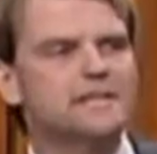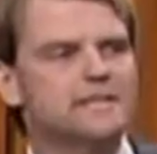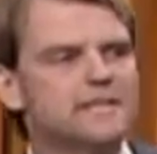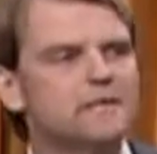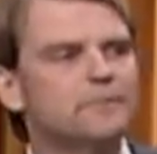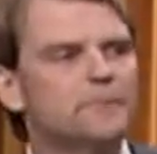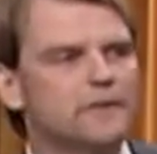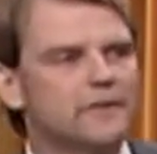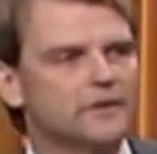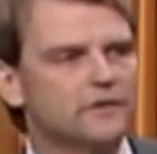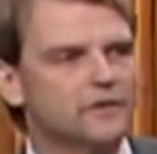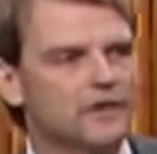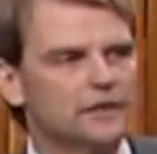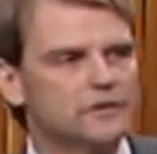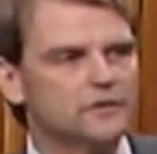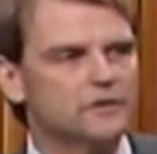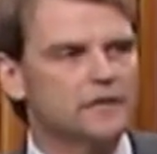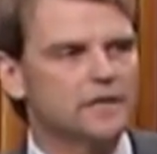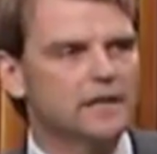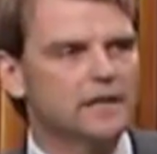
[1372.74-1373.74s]
deep in this
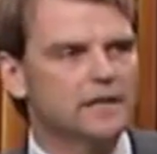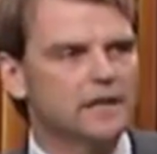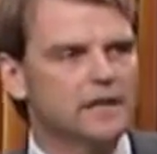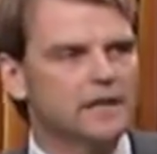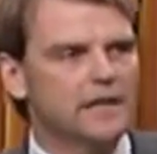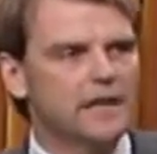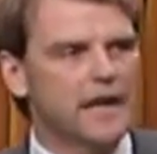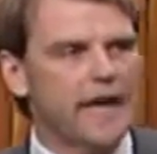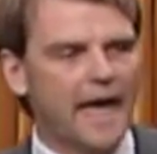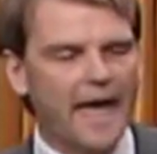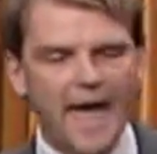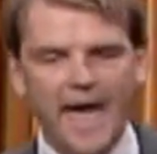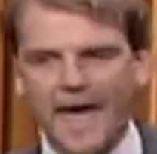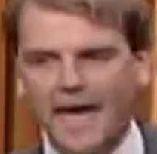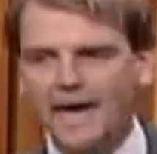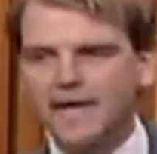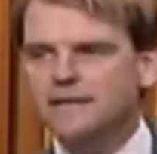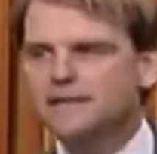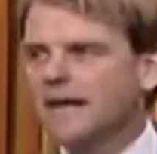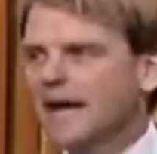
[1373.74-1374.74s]
country,
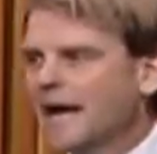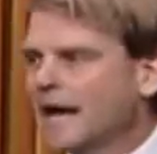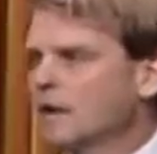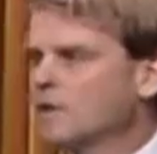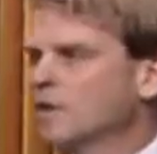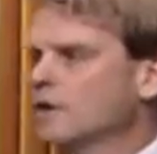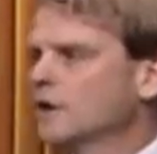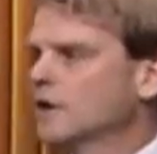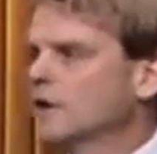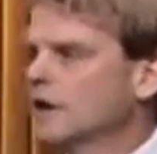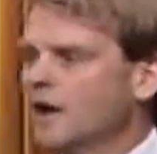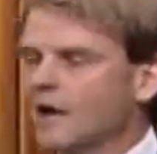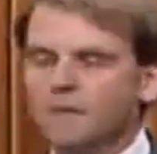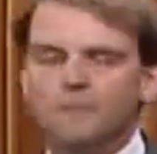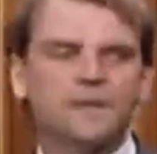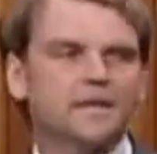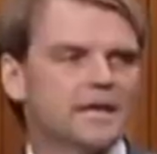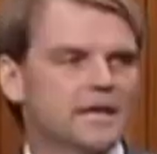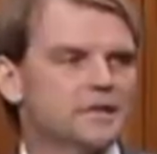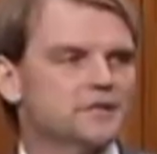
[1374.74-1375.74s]
and our
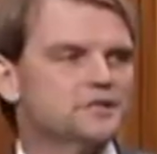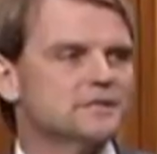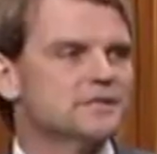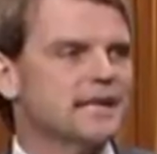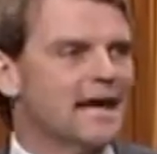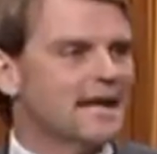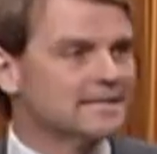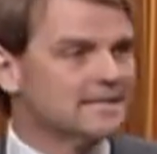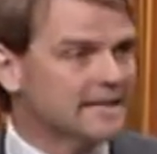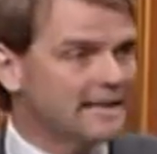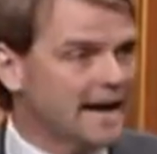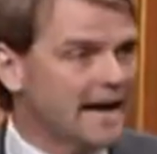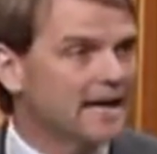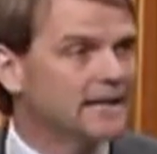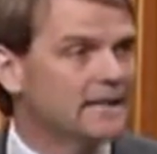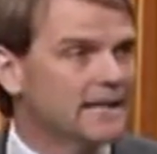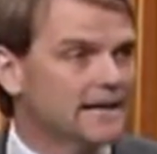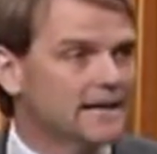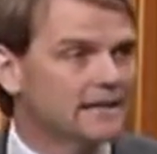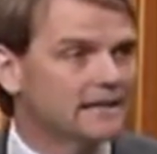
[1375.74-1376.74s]
obligations as an ally,